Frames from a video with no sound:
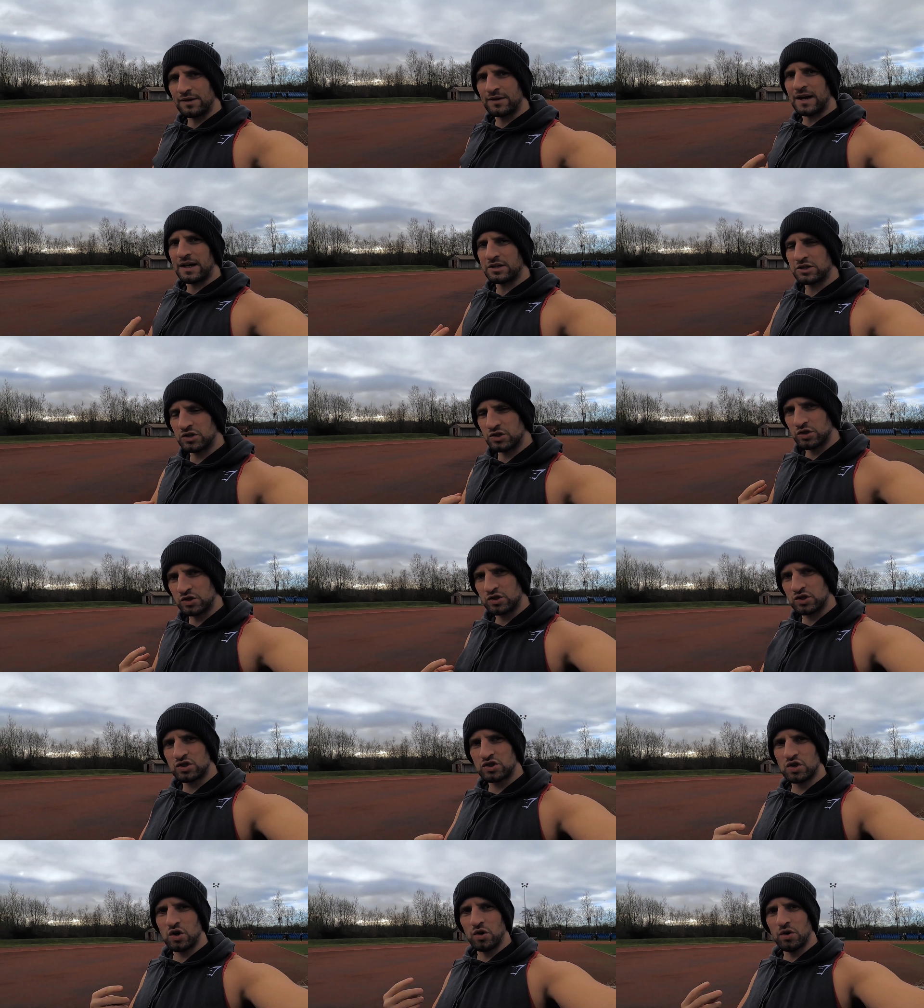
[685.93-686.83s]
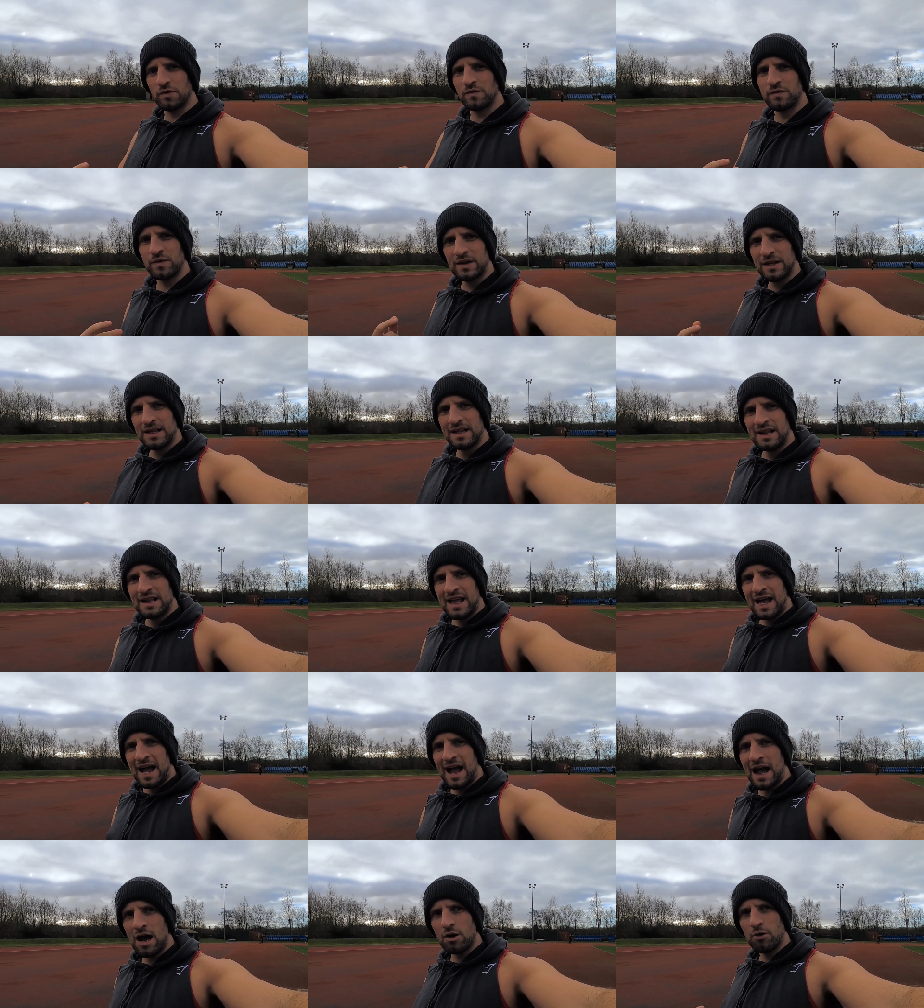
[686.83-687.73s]
and that should sort
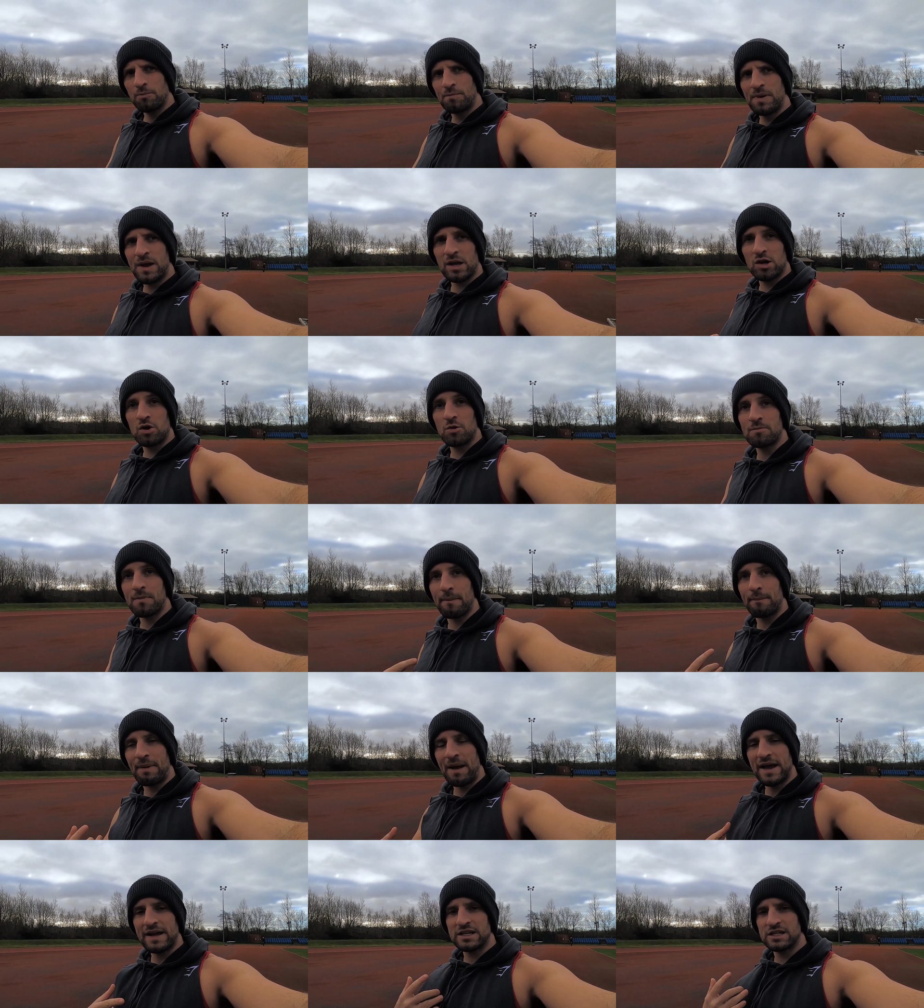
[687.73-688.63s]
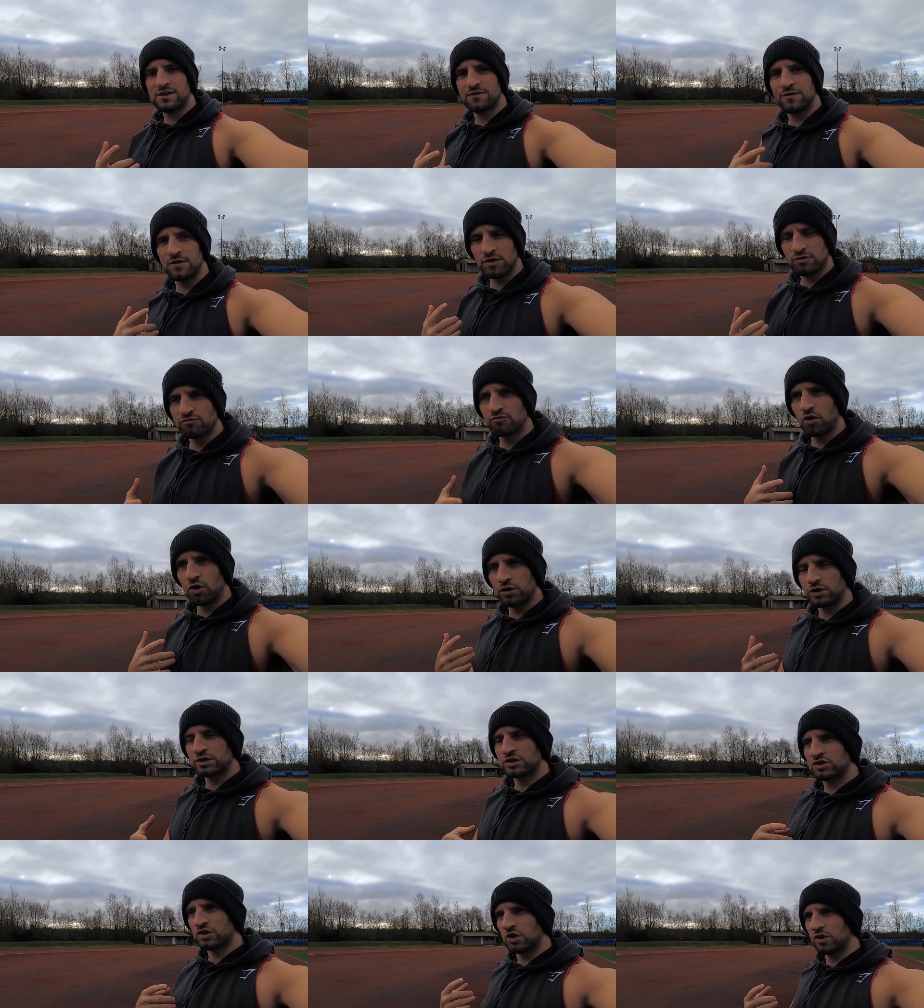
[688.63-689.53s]
of help pick up my pace for the
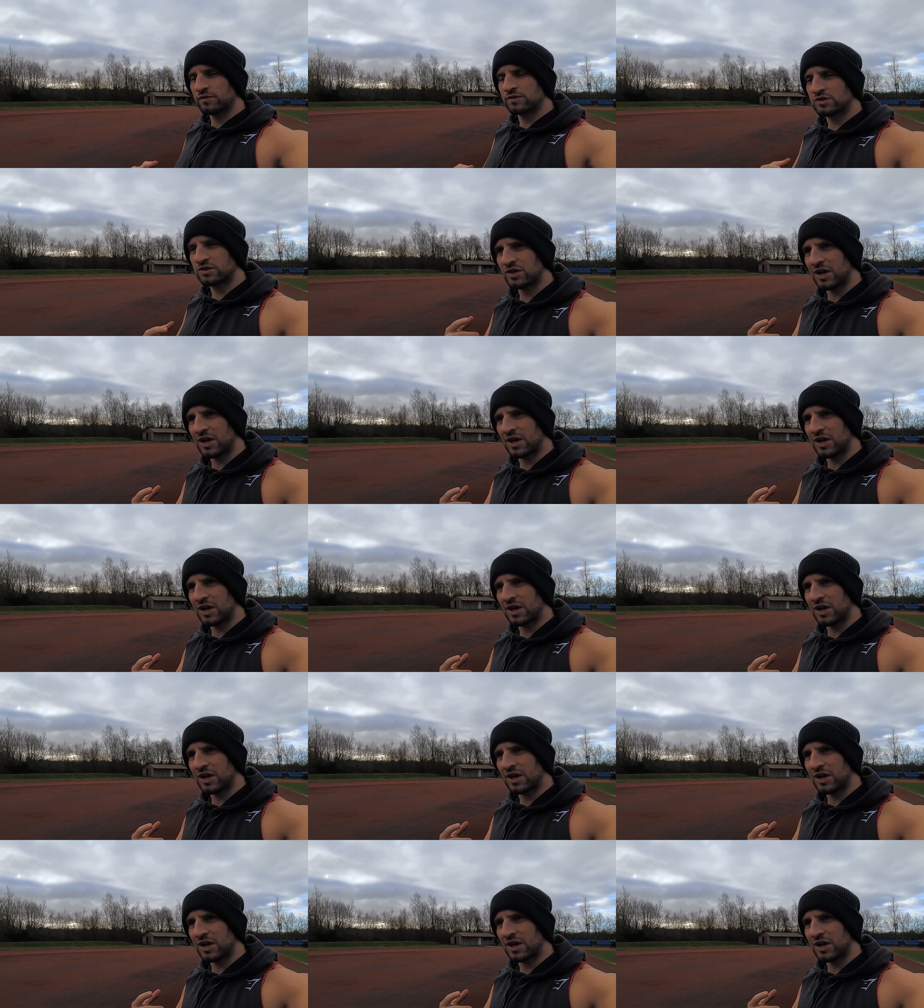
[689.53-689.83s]
run and sort of